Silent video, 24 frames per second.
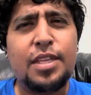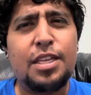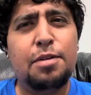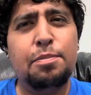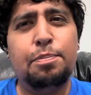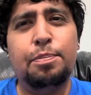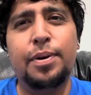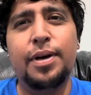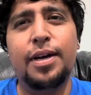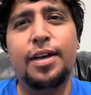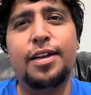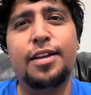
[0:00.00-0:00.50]

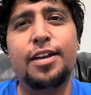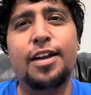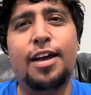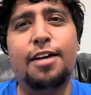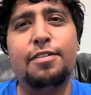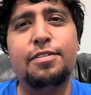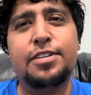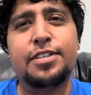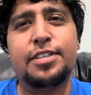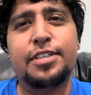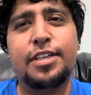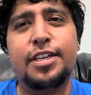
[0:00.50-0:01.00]
But
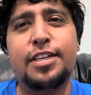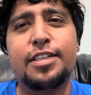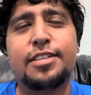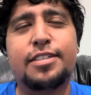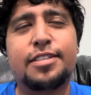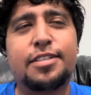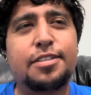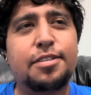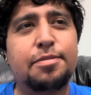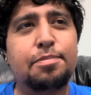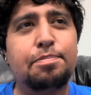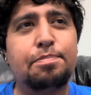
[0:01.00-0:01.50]
obviously,
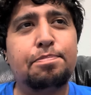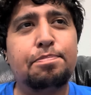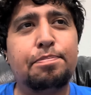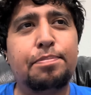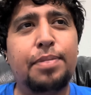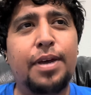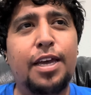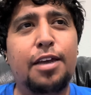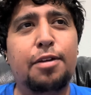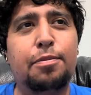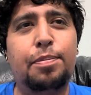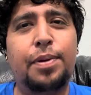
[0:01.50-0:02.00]
it's
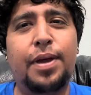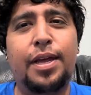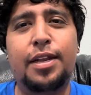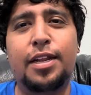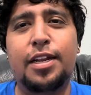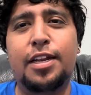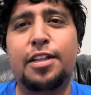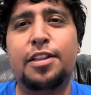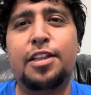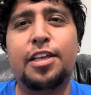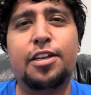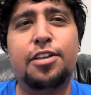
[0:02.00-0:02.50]
patent
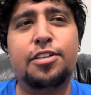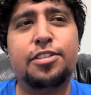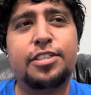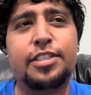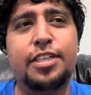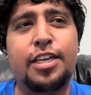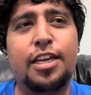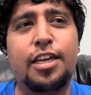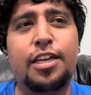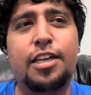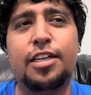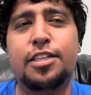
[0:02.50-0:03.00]
pending. They could
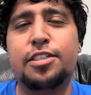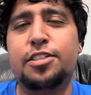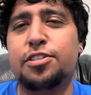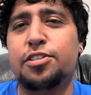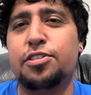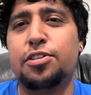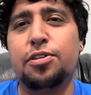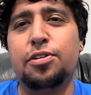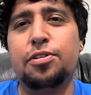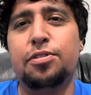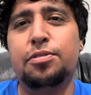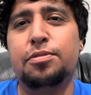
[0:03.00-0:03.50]
say it's
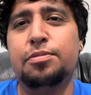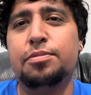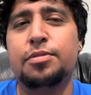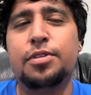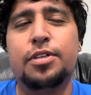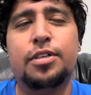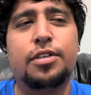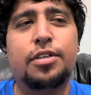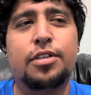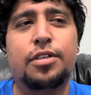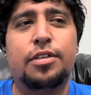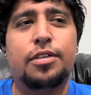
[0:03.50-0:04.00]
so
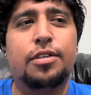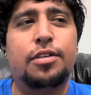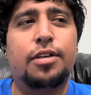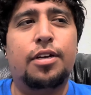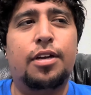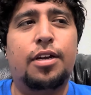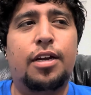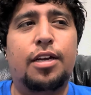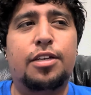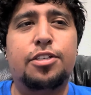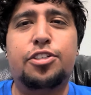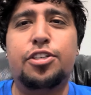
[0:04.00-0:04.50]

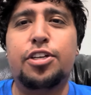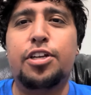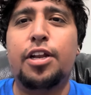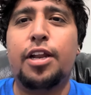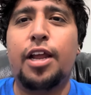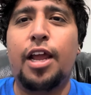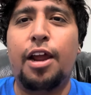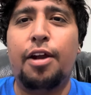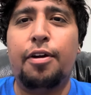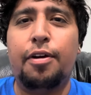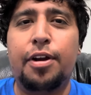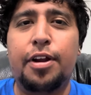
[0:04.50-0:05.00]

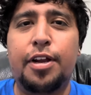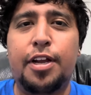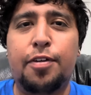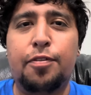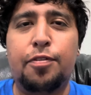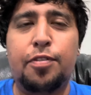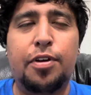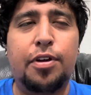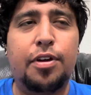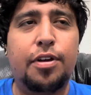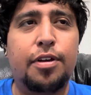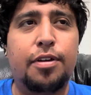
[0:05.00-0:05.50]
generic of
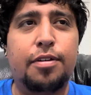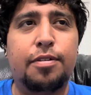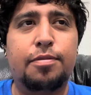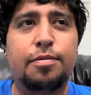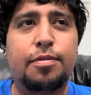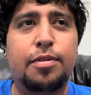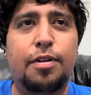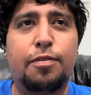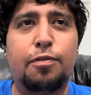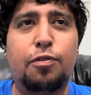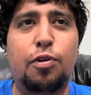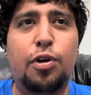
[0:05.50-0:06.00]

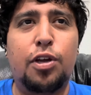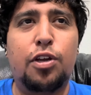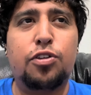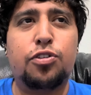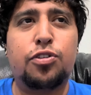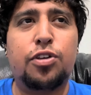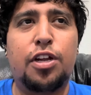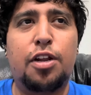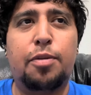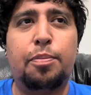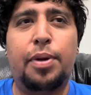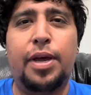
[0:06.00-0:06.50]
what you're
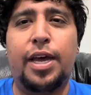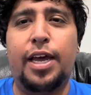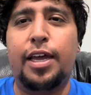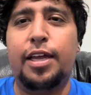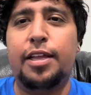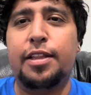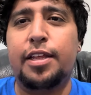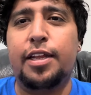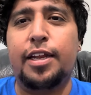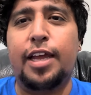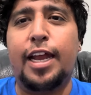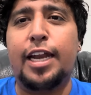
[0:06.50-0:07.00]
trying to patent
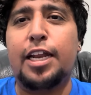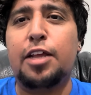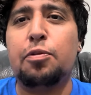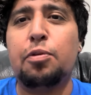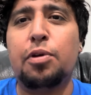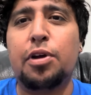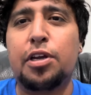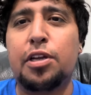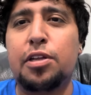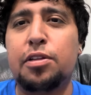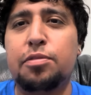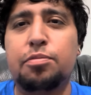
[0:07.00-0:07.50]
that anyone
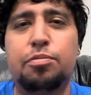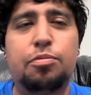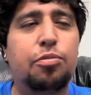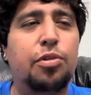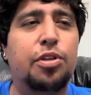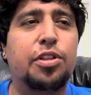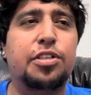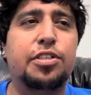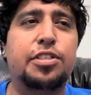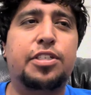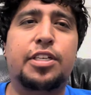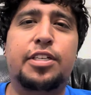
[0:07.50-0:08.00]
can with
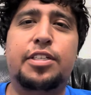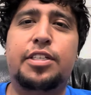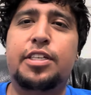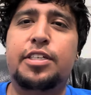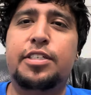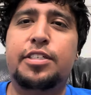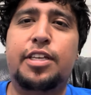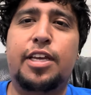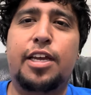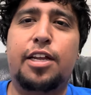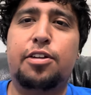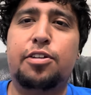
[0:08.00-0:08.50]
the CT
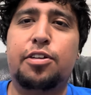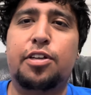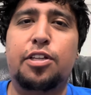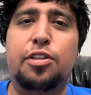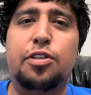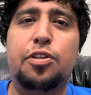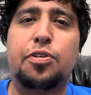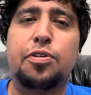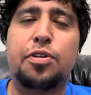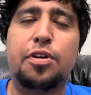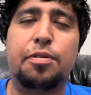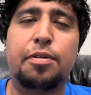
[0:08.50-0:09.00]
scanner can
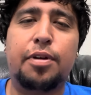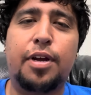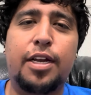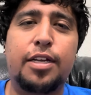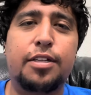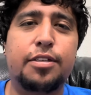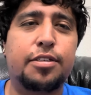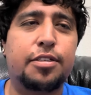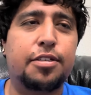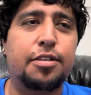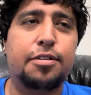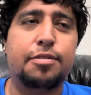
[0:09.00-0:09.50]
do it, right?
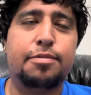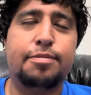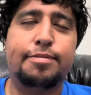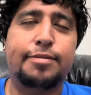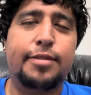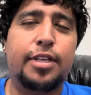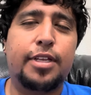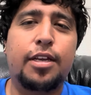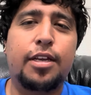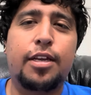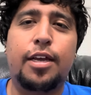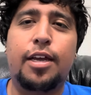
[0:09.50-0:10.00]
So
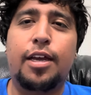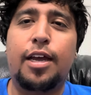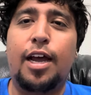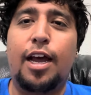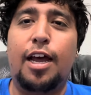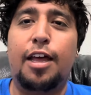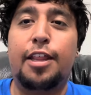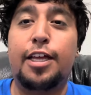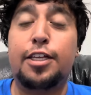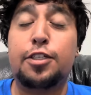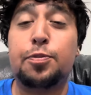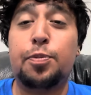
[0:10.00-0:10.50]

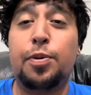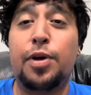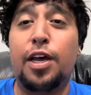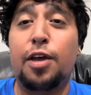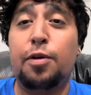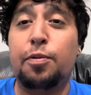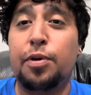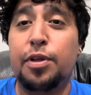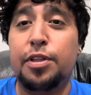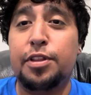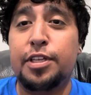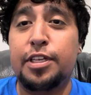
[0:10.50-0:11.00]
that's probably
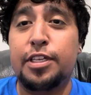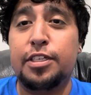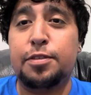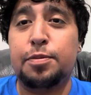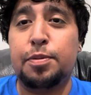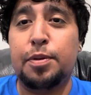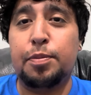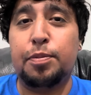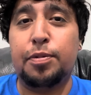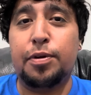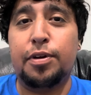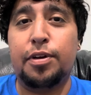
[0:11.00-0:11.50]
what these
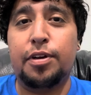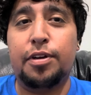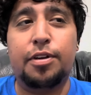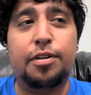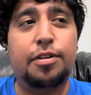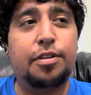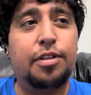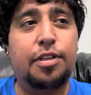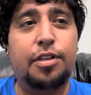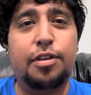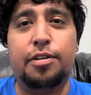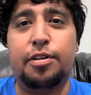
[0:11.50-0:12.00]
people
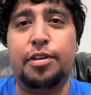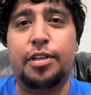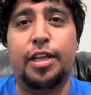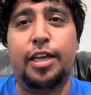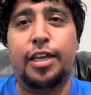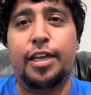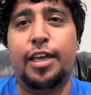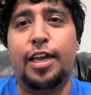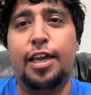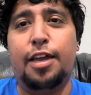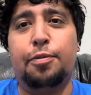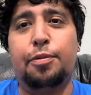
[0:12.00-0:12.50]
are like.
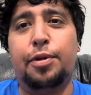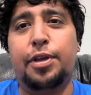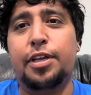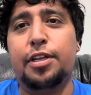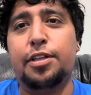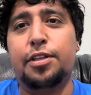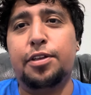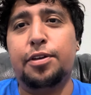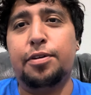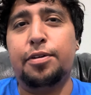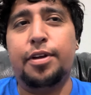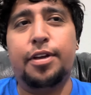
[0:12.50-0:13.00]
Hey, we could
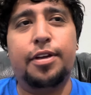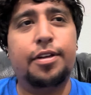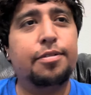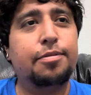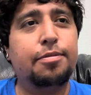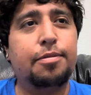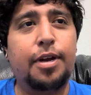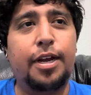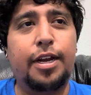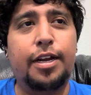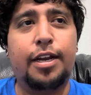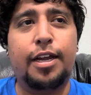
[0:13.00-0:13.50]
do it
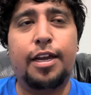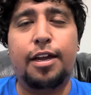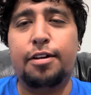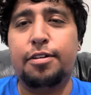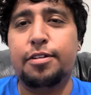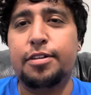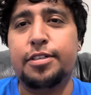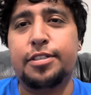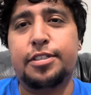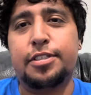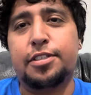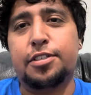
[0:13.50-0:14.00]
right now,
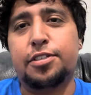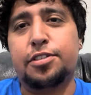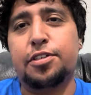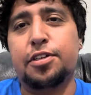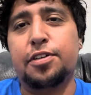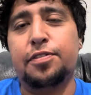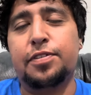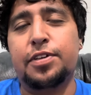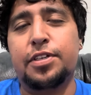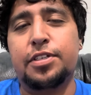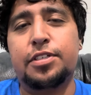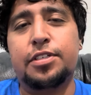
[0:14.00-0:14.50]
and it's a
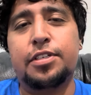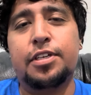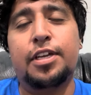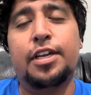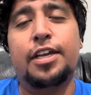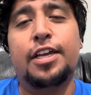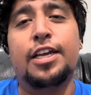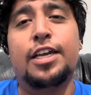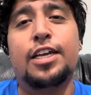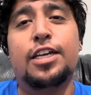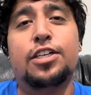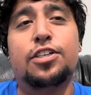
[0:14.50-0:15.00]
service.
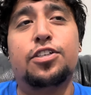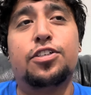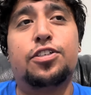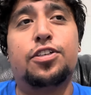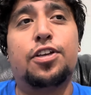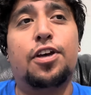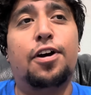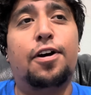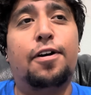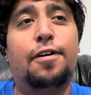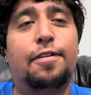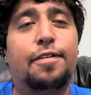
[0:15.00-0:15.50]

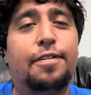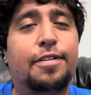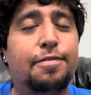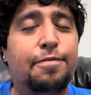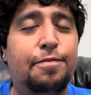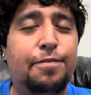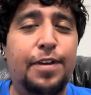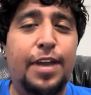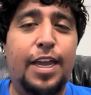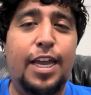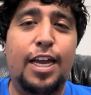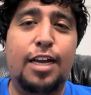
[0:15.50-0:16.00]
So,
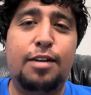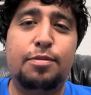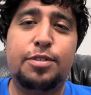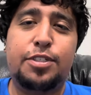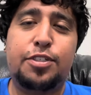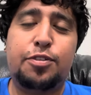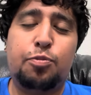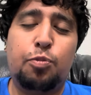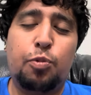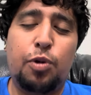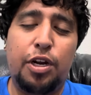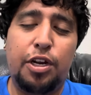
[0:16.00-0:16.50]

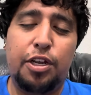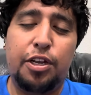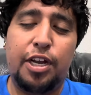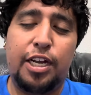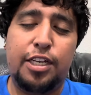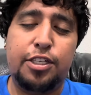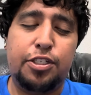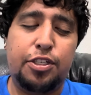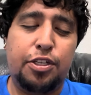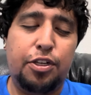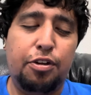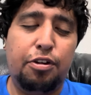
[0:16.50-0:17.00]
fams, want you
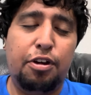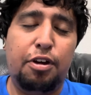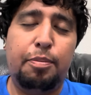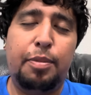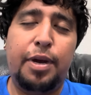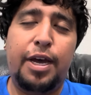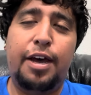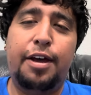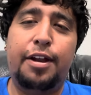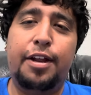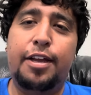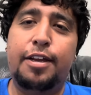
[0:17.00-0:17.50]
guys to know
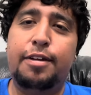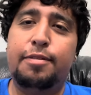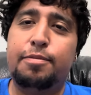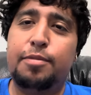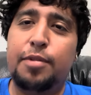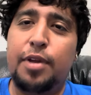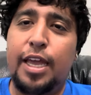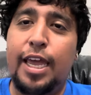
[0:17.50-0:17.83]
about it.